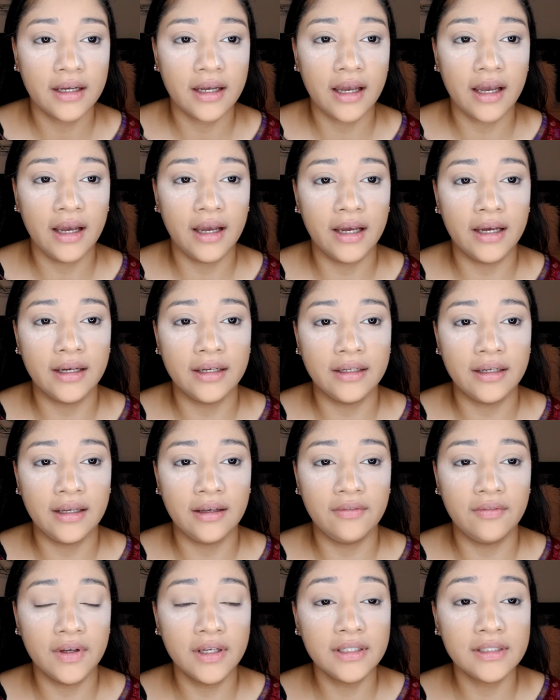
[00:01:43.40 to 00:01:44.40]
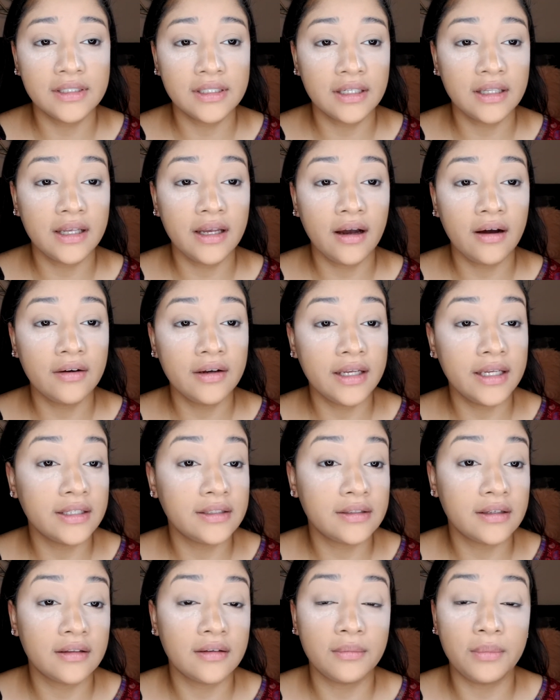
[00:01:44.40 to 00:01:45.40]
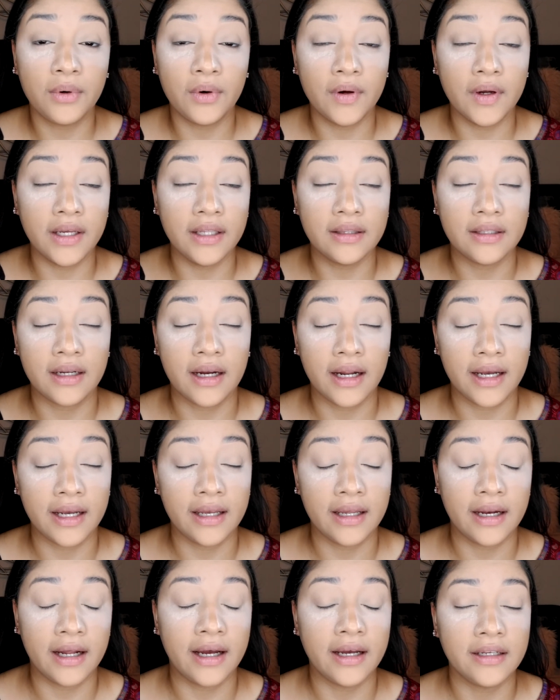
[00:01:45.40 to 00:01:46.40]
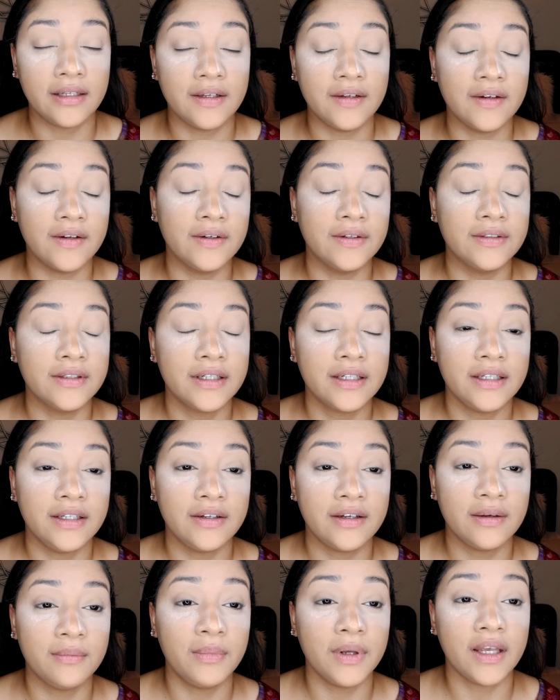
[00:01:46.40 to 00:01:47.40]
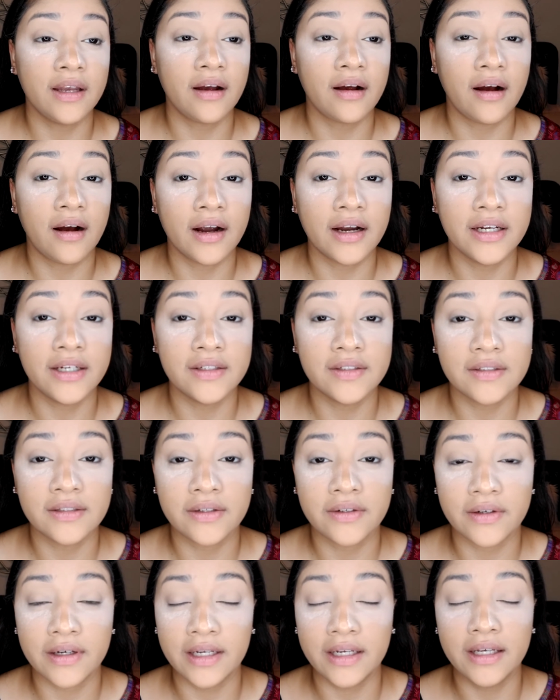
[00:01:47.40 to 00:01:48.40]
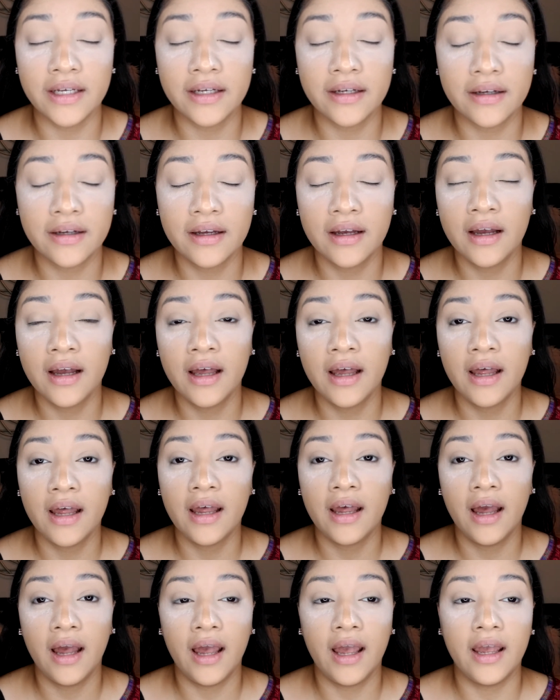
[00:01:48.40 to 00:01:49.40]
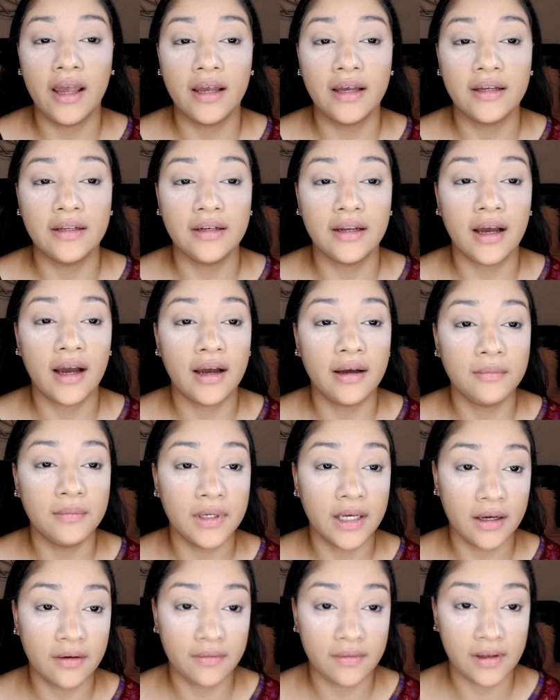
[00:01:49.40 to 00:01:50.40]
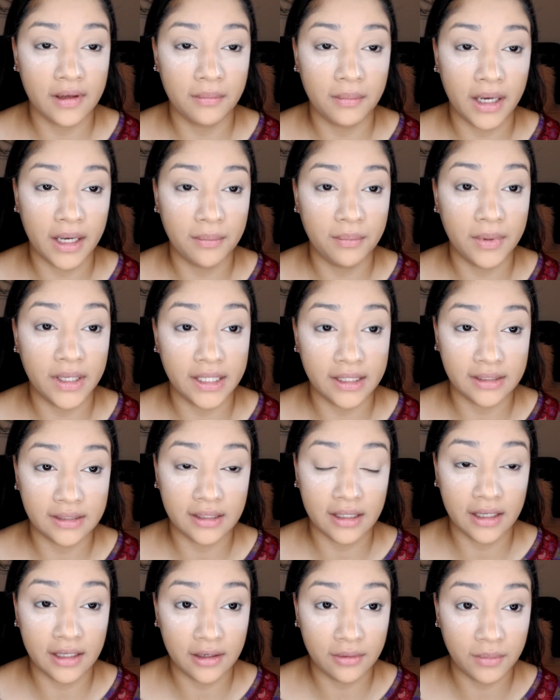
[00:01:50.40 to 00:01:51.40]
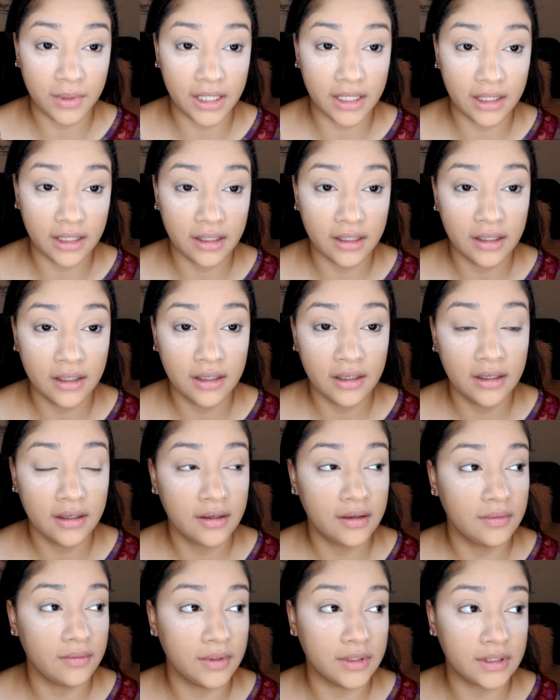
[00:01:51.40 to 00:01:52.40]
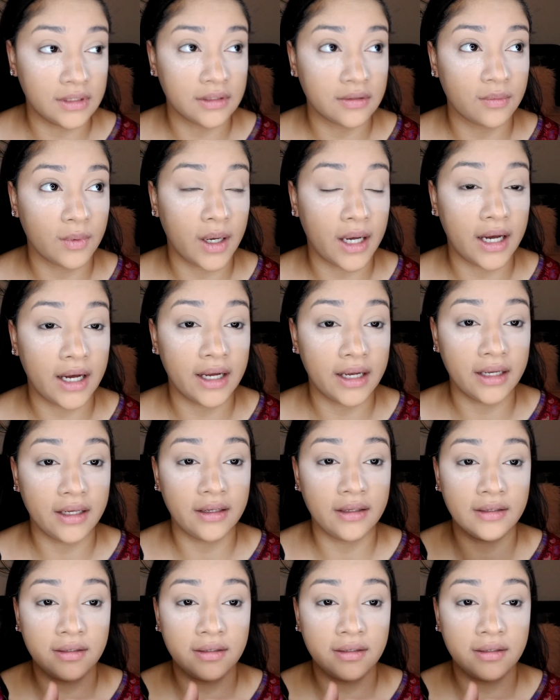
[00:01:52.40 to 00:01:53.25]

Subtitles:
And eventually I'll get to the point that I get at. You can be your hardest critic, and I'm definitely my biggest enemy, which is why